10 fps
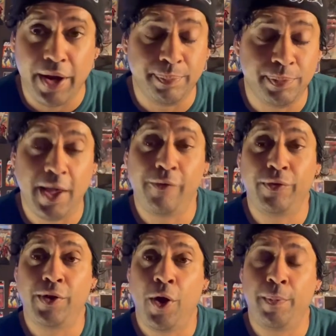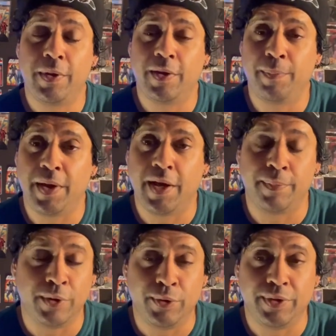I'm definitely open to pick
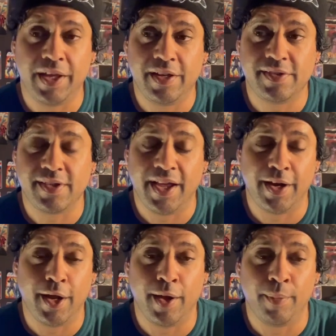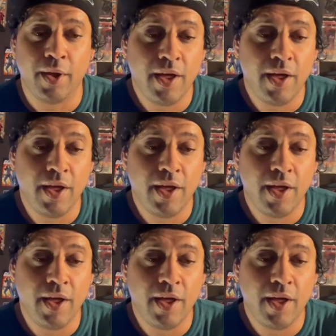up new things. And uh,